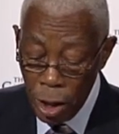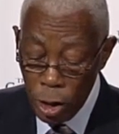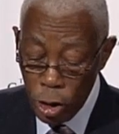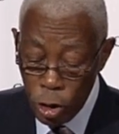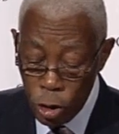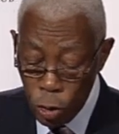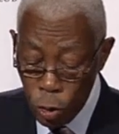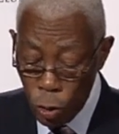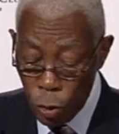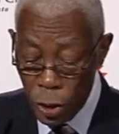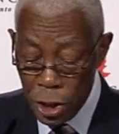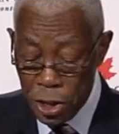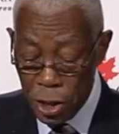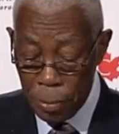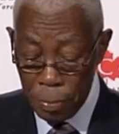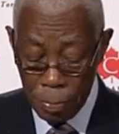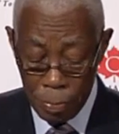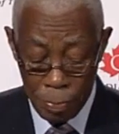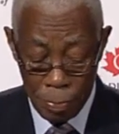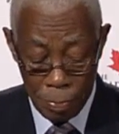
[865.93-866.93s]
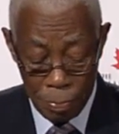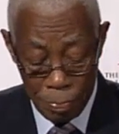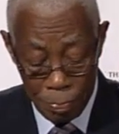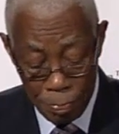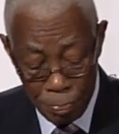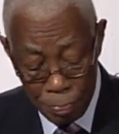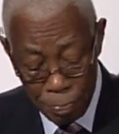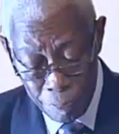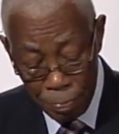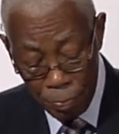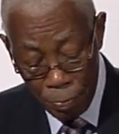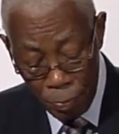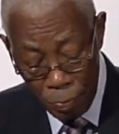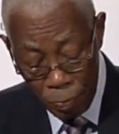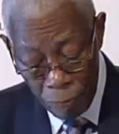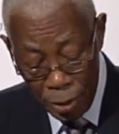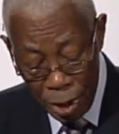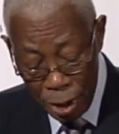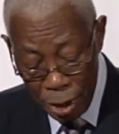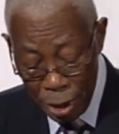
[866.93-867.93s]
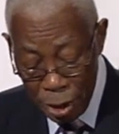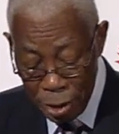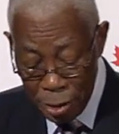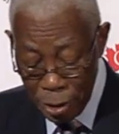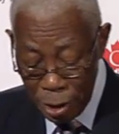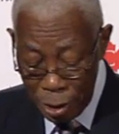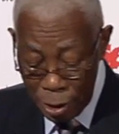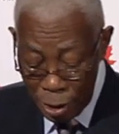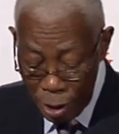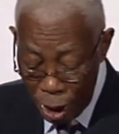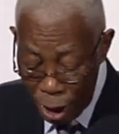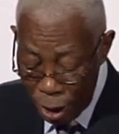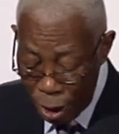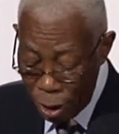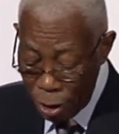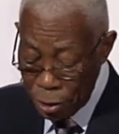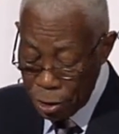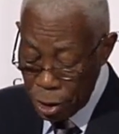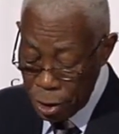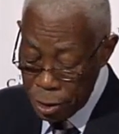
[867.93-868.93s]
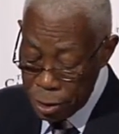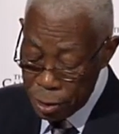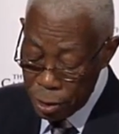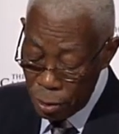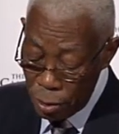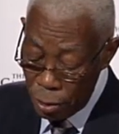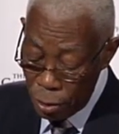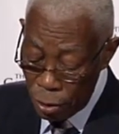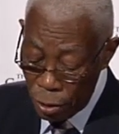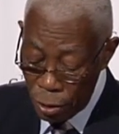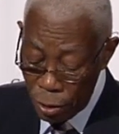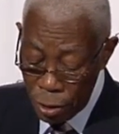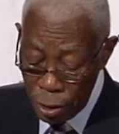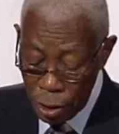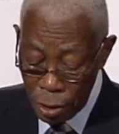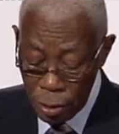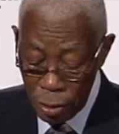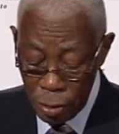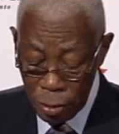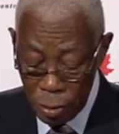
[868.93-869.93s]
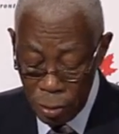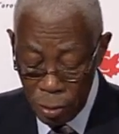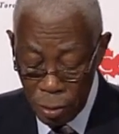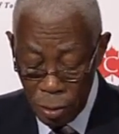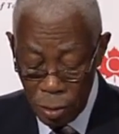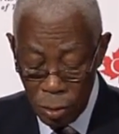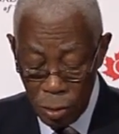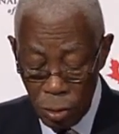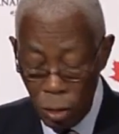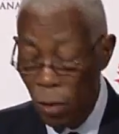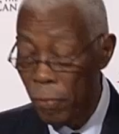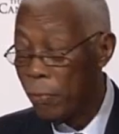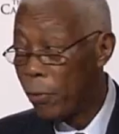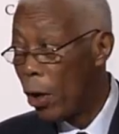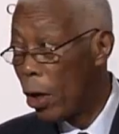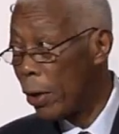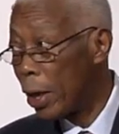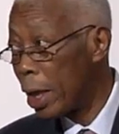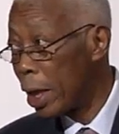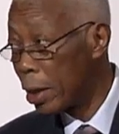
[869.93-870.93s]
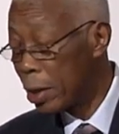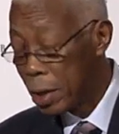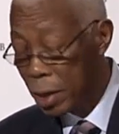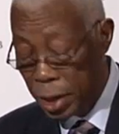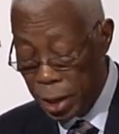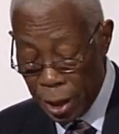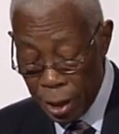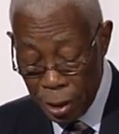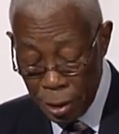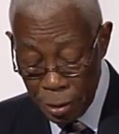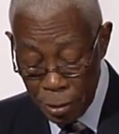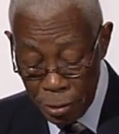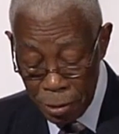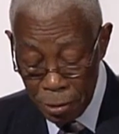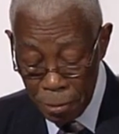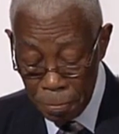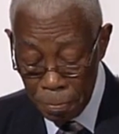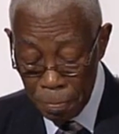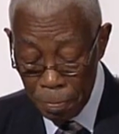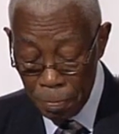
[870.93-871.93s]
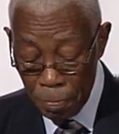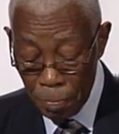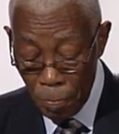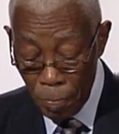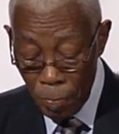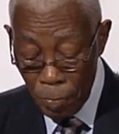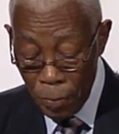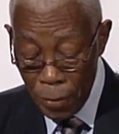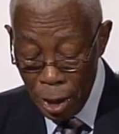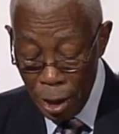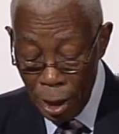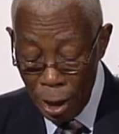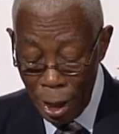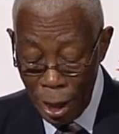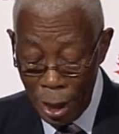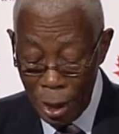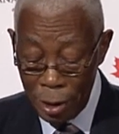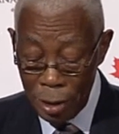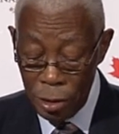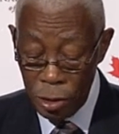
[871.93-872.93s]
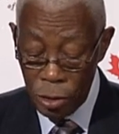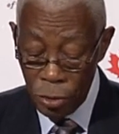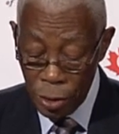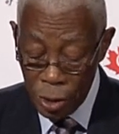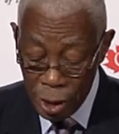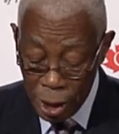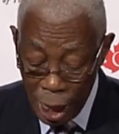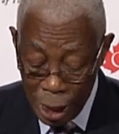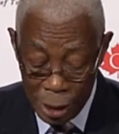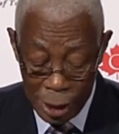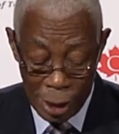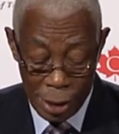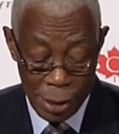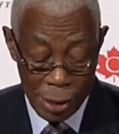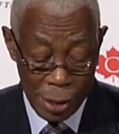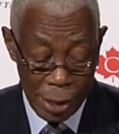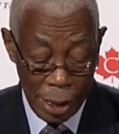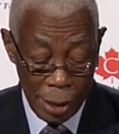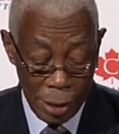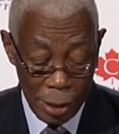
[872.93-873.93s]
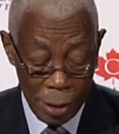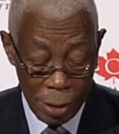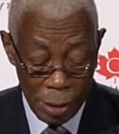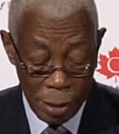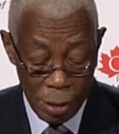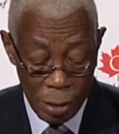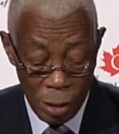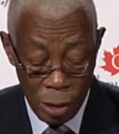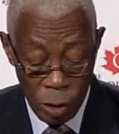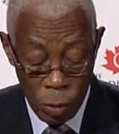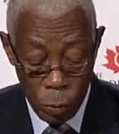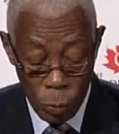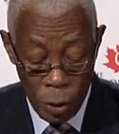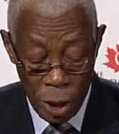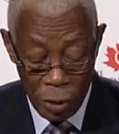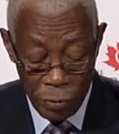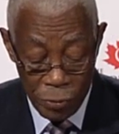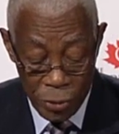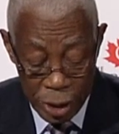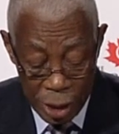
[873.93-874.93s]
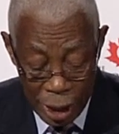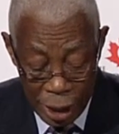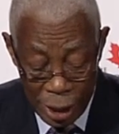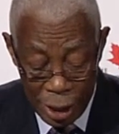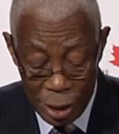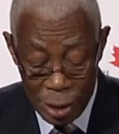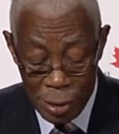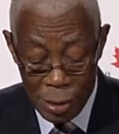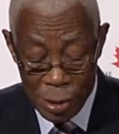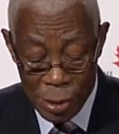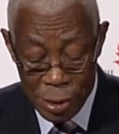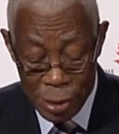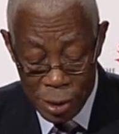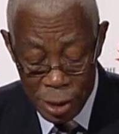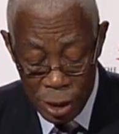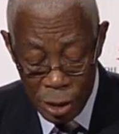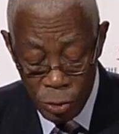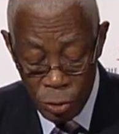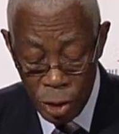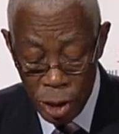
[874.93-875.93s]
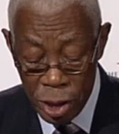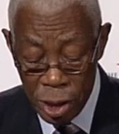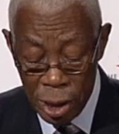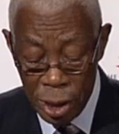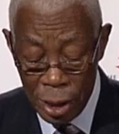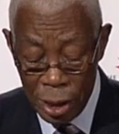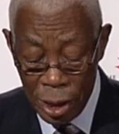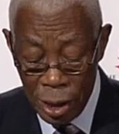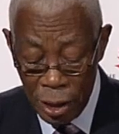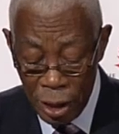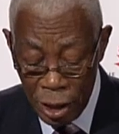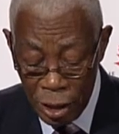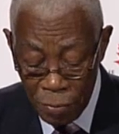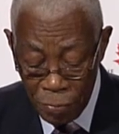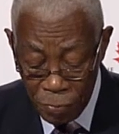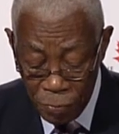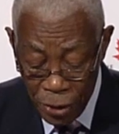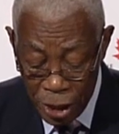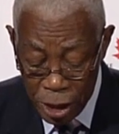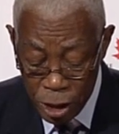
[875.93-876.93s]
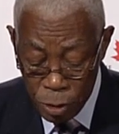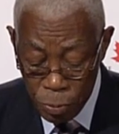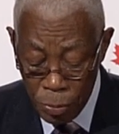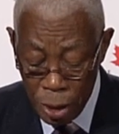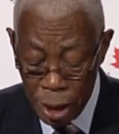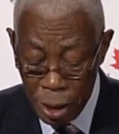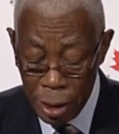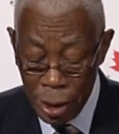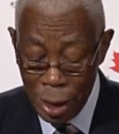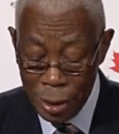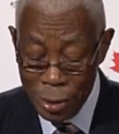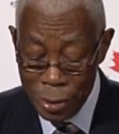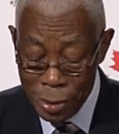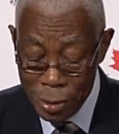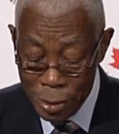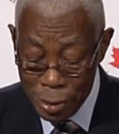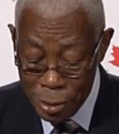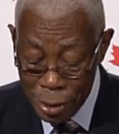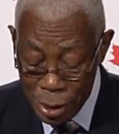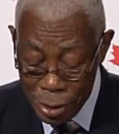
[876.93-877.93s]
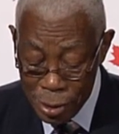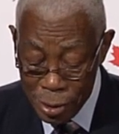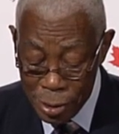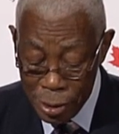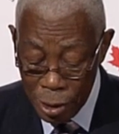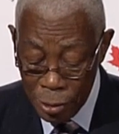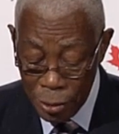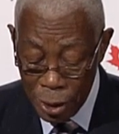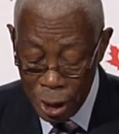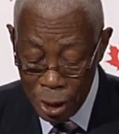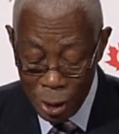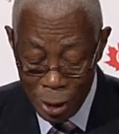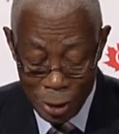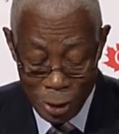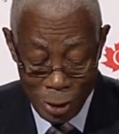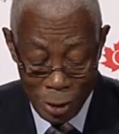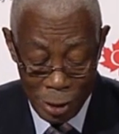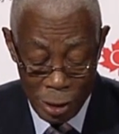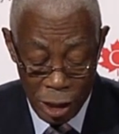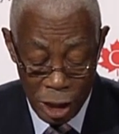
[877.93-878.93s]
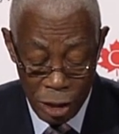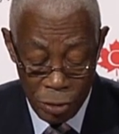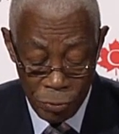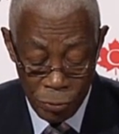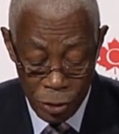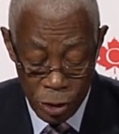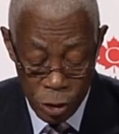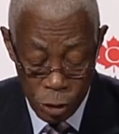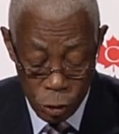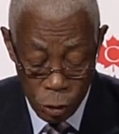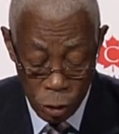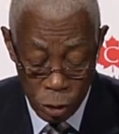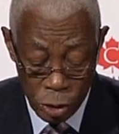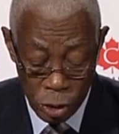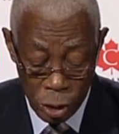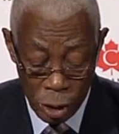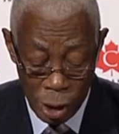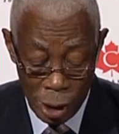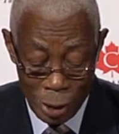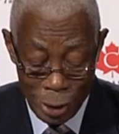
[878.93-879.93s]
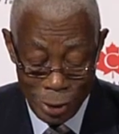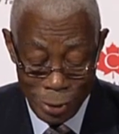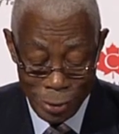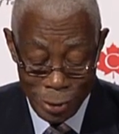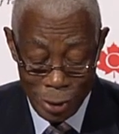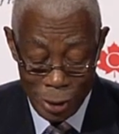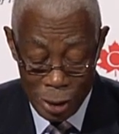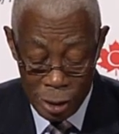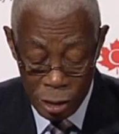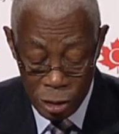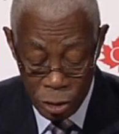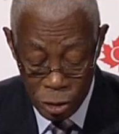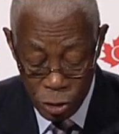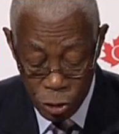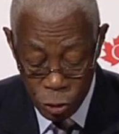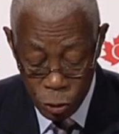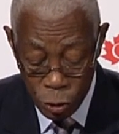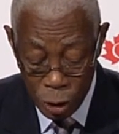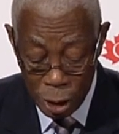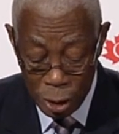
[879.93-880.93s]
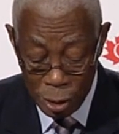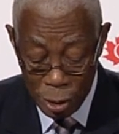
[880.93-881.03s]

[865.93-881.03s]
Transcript: Tourism is the largest earner of foreign exchange. And to that extent, we have taken seriously the investment that is necessary in the infrastructure, in the industry,